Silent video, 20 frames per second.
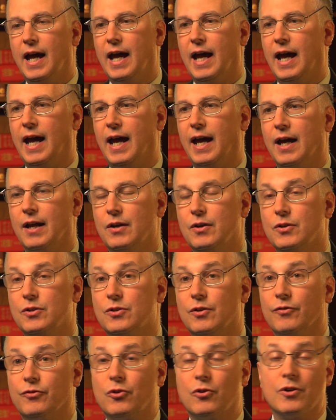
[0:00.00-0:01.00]

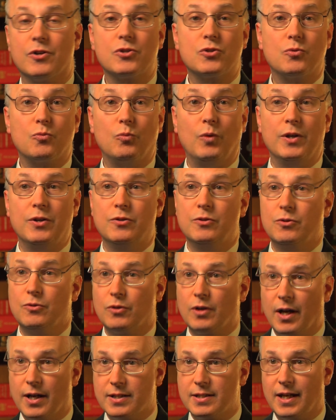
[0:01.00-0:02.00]
And of course, when you do
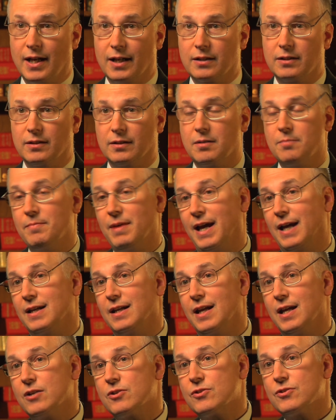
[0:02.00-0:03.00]
contact a
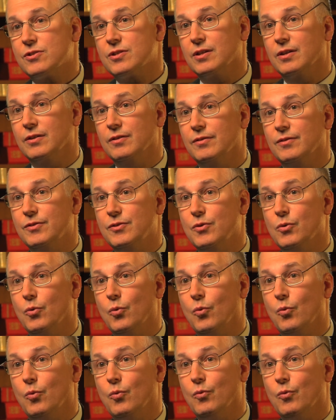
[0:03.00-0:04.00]
companion agency, you
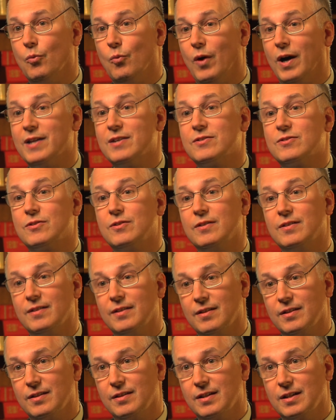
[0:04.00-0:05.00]
want
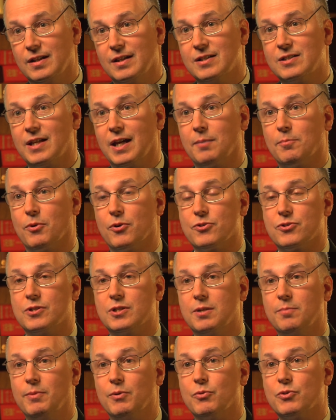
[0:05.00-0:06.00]
the intake person
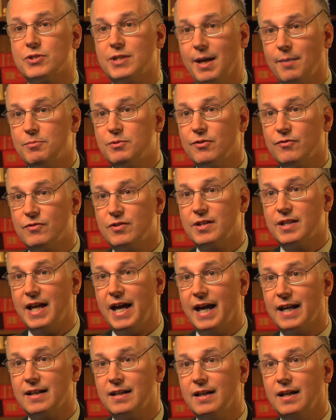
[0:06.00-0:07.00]
to be receptive to
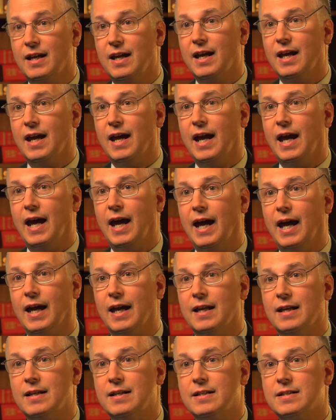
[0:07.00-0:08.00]
that,
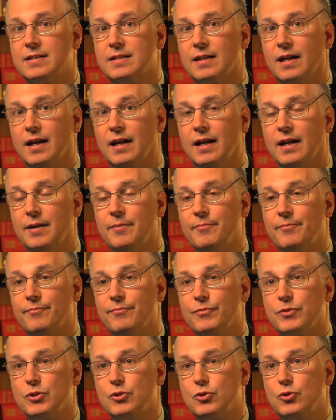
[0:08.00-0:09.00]
and
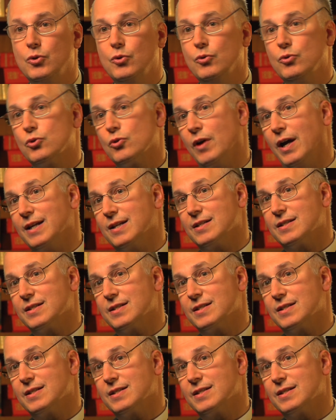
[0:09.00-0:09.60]
to try to